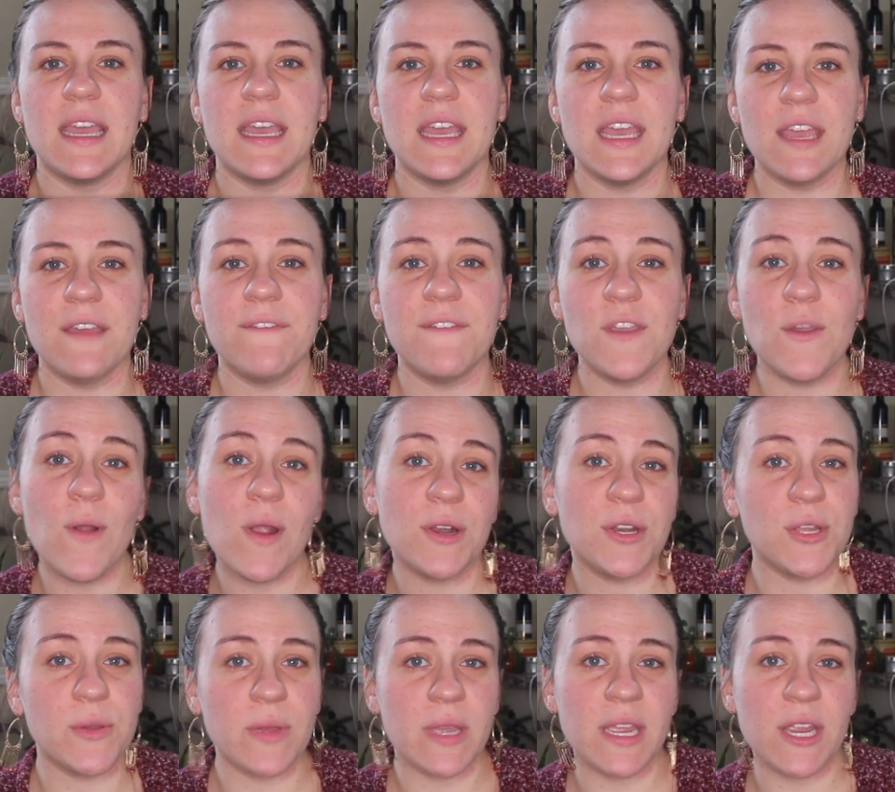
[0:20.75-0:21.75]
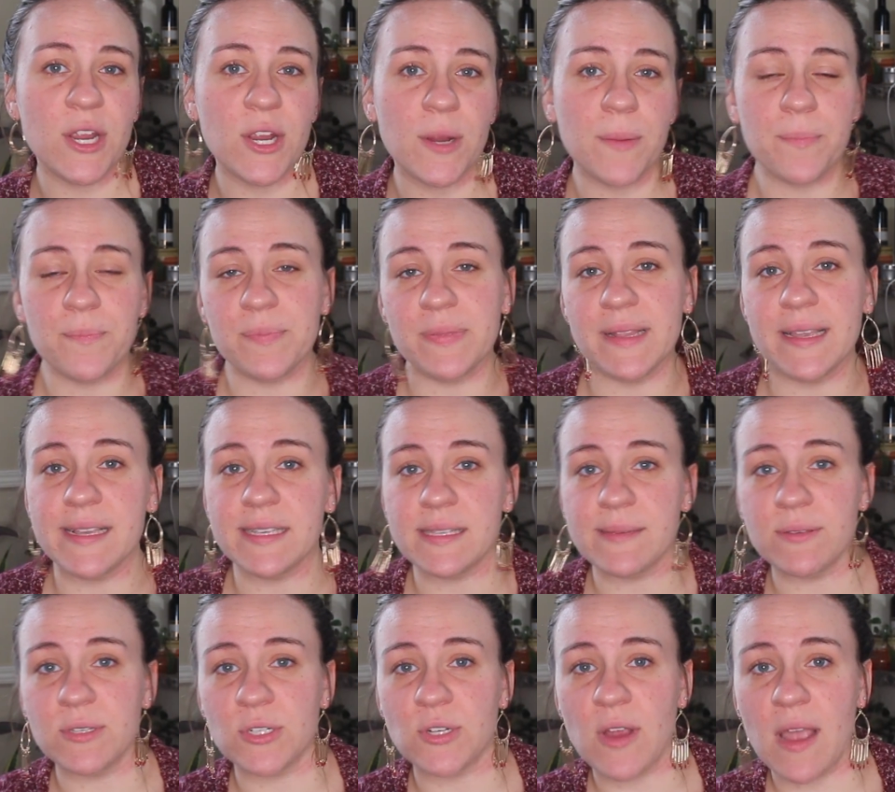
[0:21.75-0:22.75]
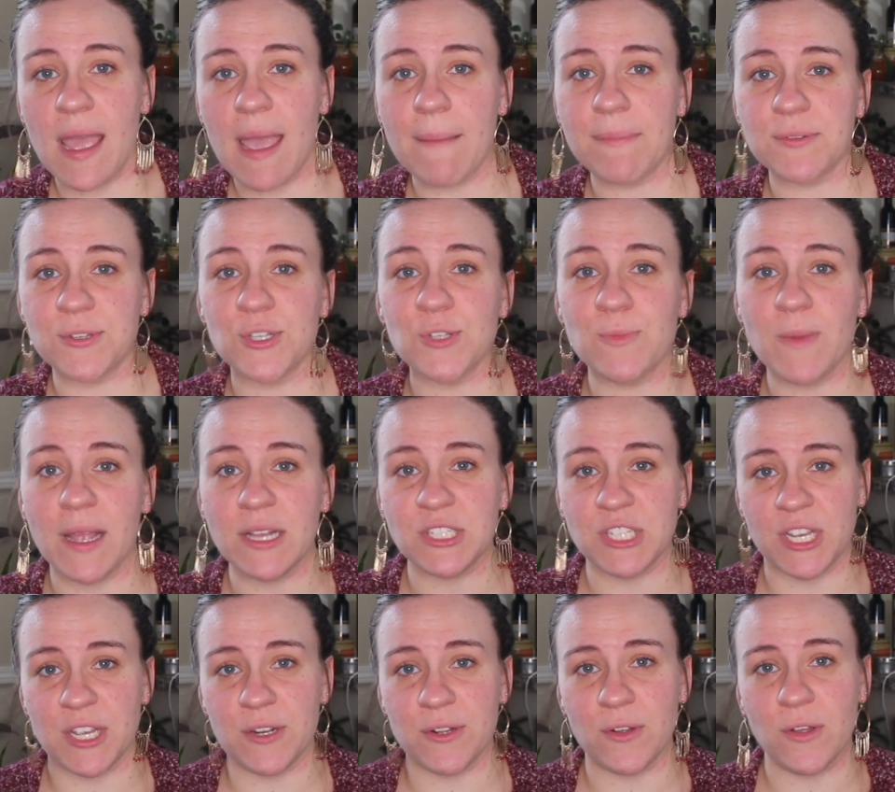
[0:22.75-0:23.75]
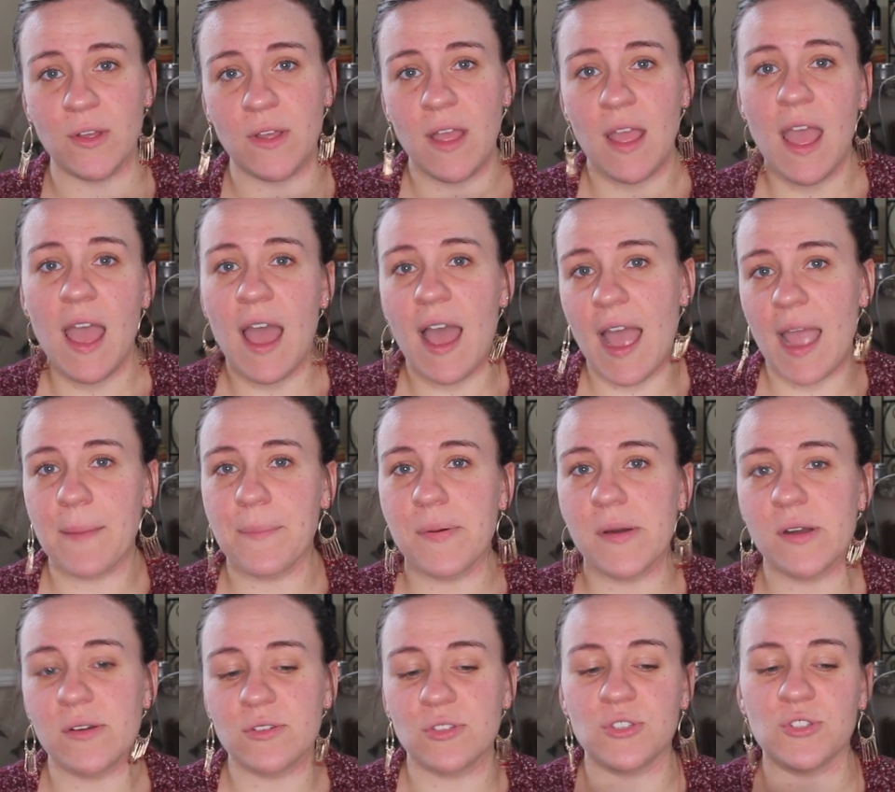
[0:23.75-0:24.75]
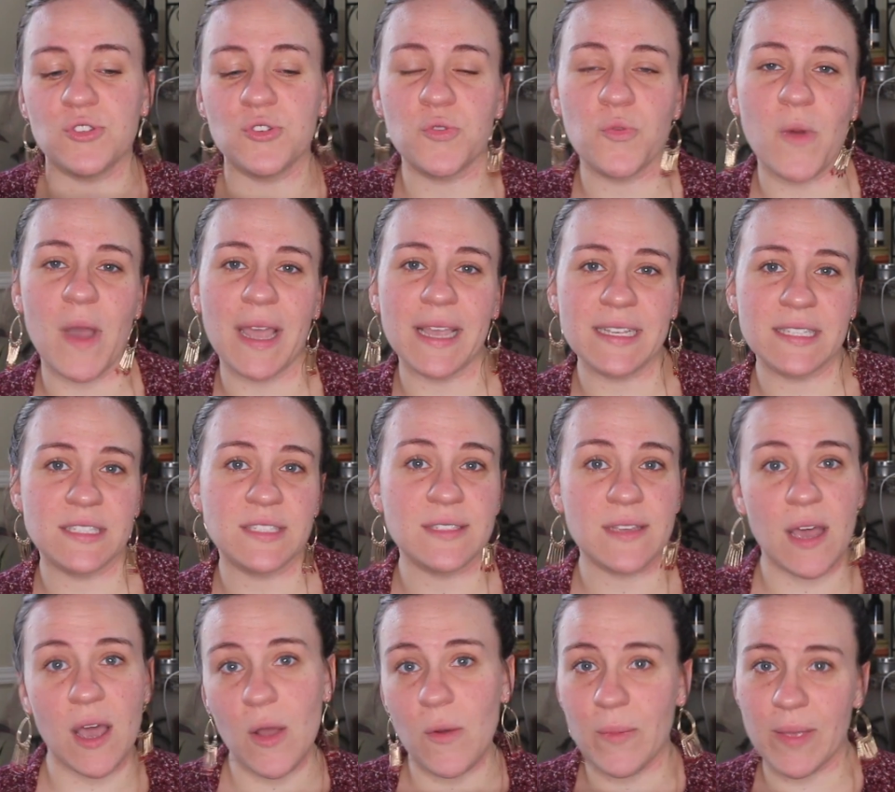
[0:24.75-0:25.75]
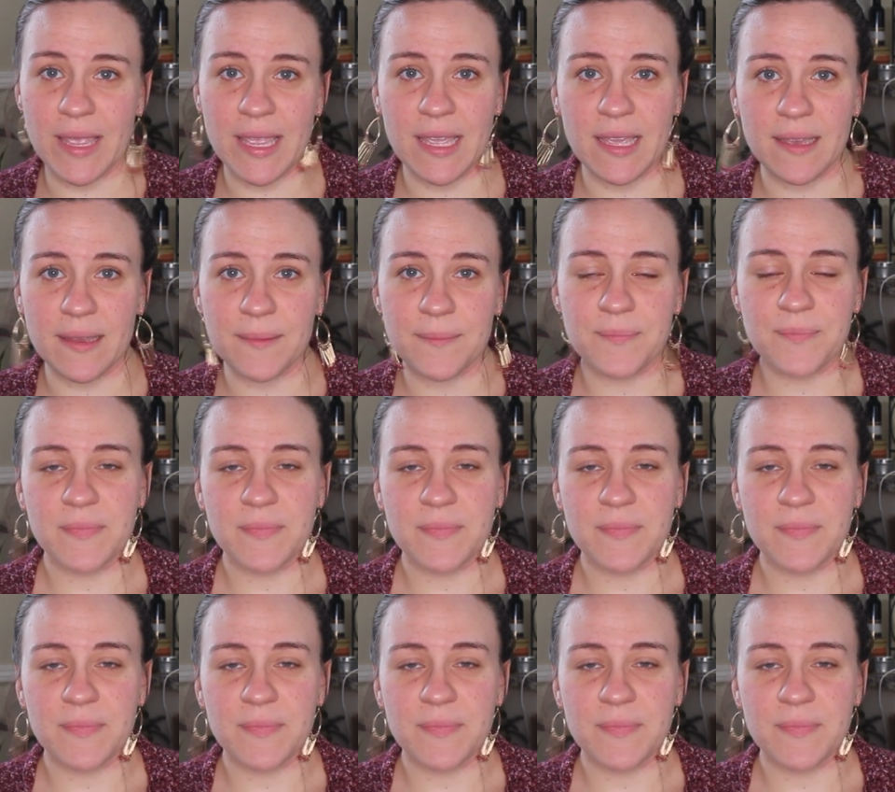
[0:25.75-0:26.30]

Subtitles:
If you are new here, please subscribe to my channel. I post twice a week.